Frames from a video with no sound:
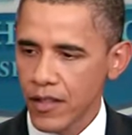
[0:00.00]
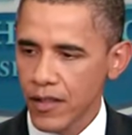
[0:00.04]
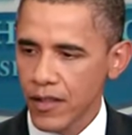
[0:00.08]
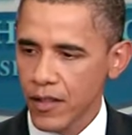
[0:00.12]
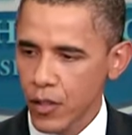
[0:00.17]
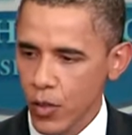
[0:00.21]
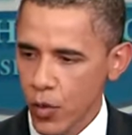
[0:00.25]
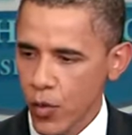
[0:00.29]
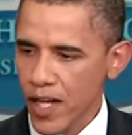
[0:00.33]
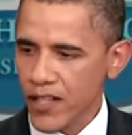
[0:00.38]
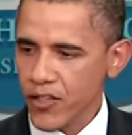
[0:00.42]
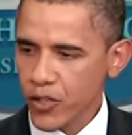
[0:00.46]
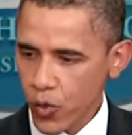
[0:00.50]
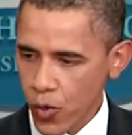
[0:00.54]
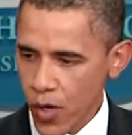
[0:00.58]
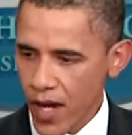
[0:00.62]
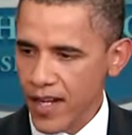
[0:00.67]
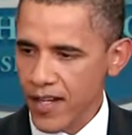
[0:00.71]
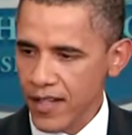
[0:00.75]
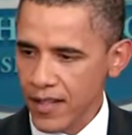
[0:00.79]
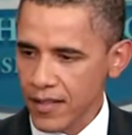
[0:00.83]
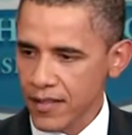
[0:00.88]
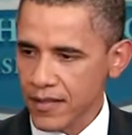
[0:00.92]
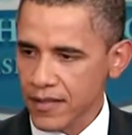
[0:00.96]
U.S.
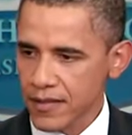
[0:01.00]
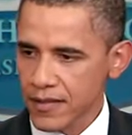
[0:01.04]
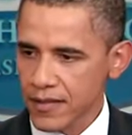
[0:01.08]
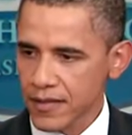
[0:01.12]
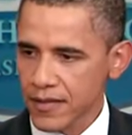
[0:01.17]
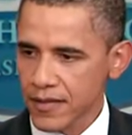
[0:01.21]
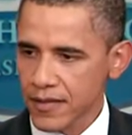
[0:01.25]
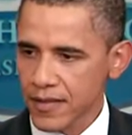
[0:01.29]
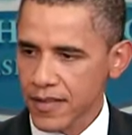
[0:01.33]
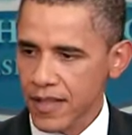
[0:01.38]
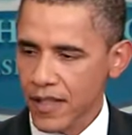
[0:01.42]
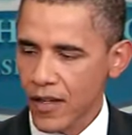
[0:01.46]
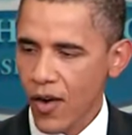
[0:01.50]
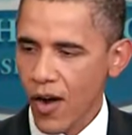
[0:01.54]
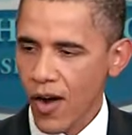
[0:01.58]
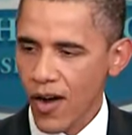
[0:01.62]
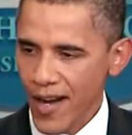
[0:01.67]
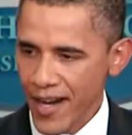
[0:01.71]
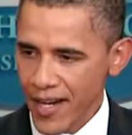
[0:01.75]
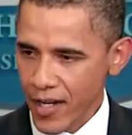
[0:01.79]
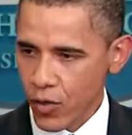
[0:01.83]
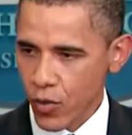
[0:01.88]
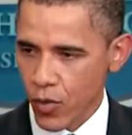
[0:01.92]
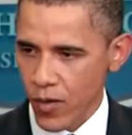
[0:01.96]
credit
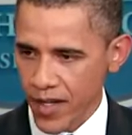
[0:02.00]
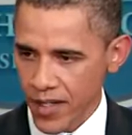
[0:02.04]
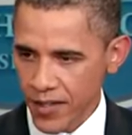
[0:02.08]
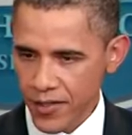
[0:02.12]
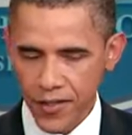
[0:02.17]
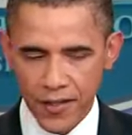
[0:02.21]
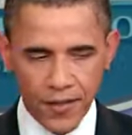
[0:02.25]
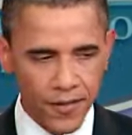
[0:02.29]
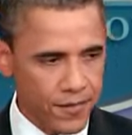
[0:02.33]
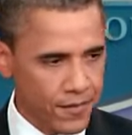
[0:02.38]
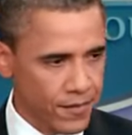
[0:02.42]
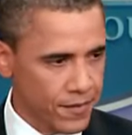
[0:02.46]
are increased,